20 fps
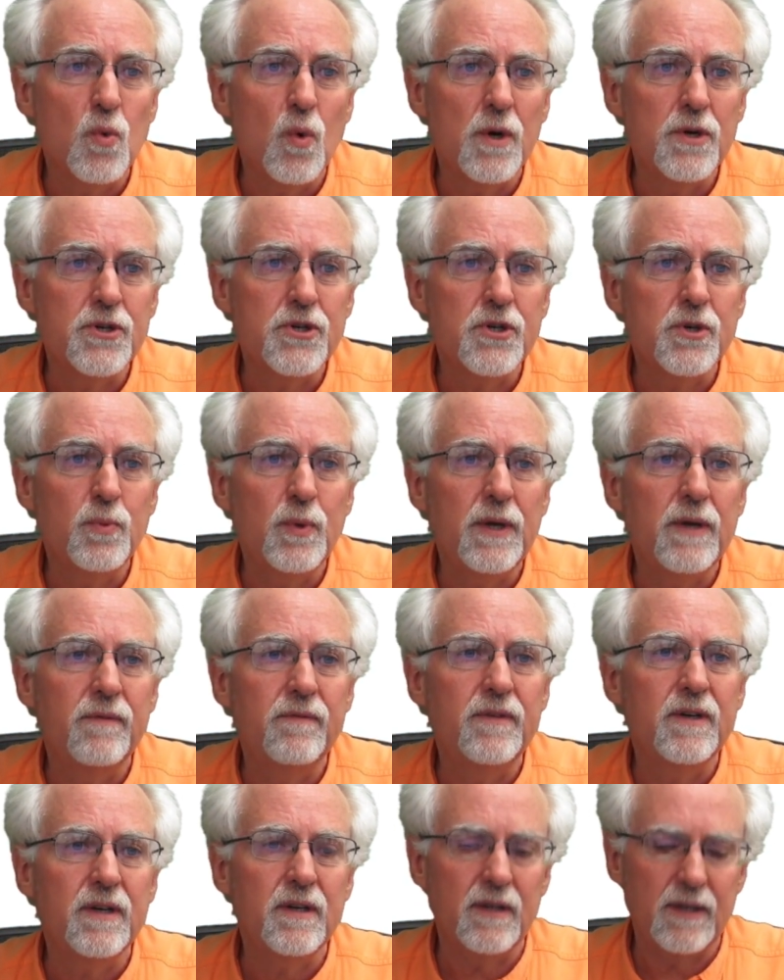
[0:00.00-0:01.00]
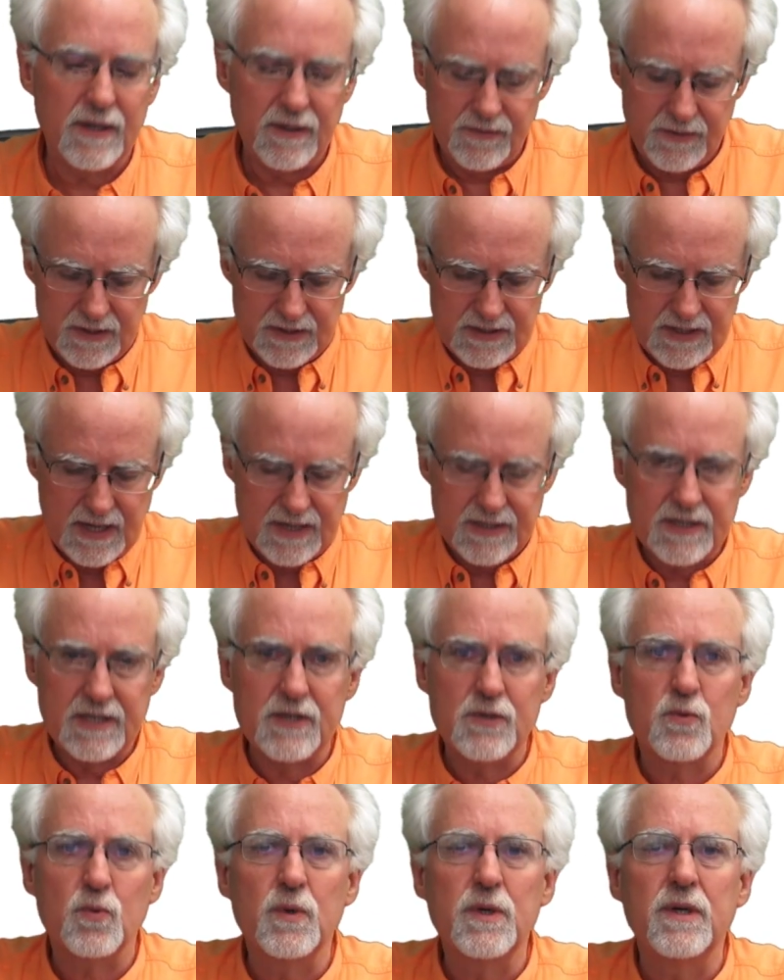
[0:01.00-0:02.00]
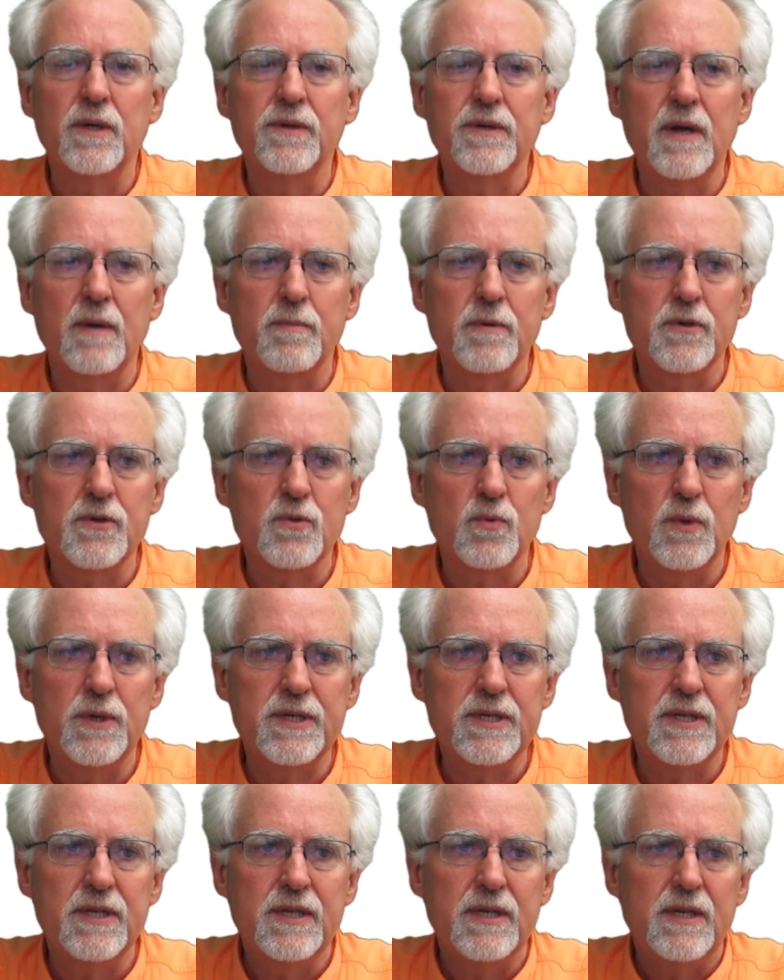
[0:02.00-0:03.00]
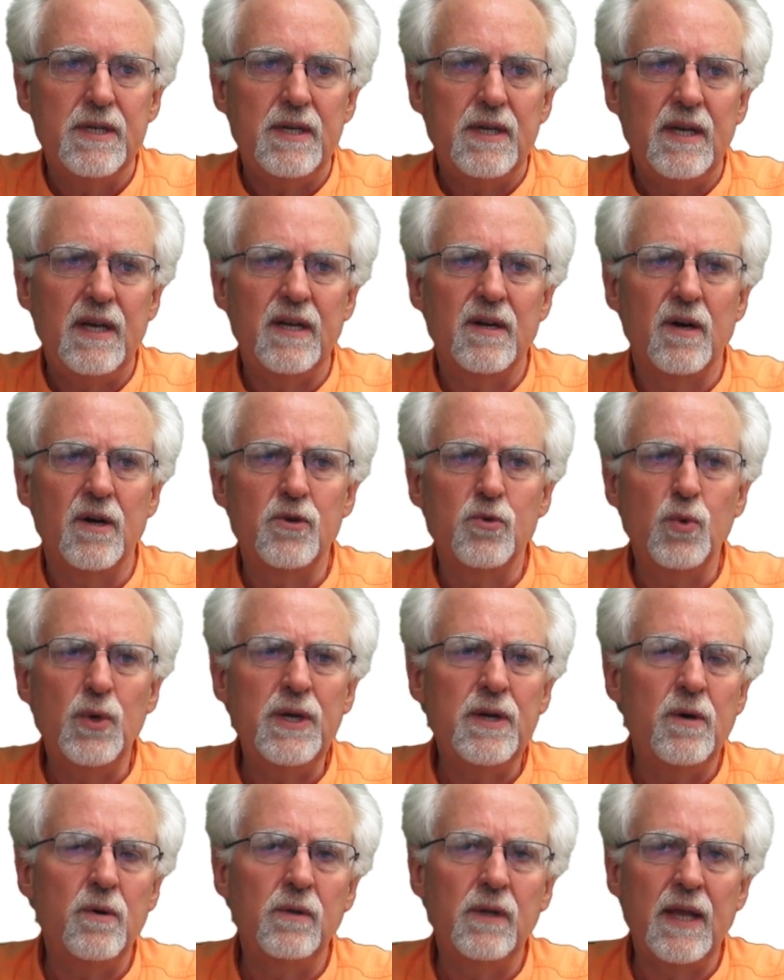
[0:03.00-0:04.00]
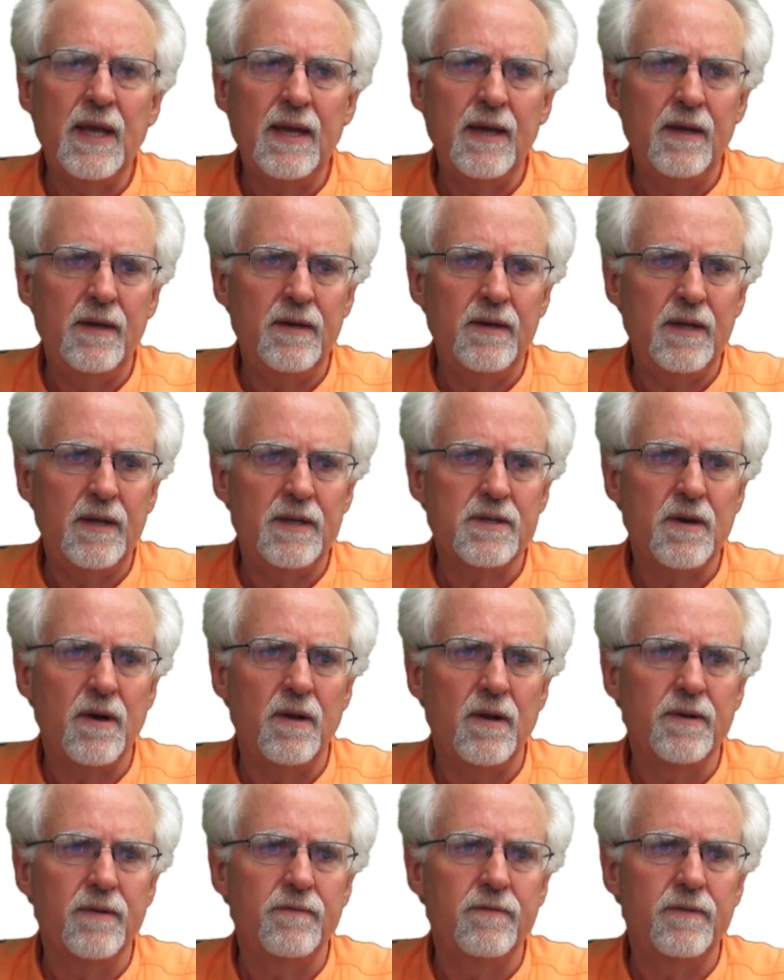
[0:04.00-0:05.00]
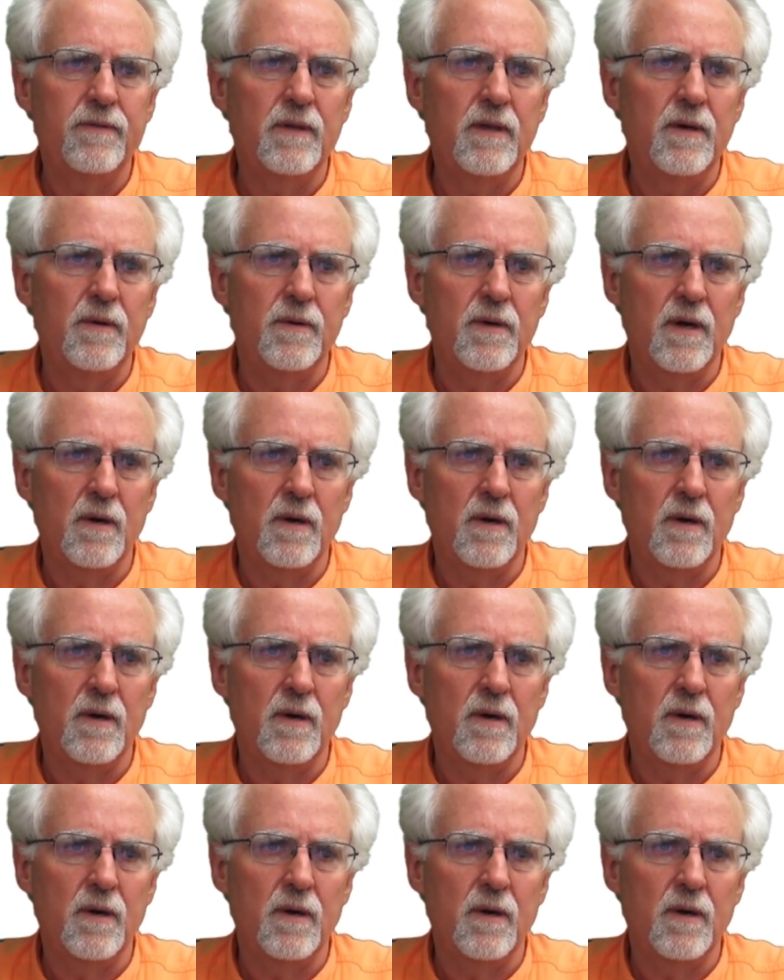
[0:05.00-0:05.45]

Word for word: What should we have declared this as? As real numbers, which in Arduino land is called a float.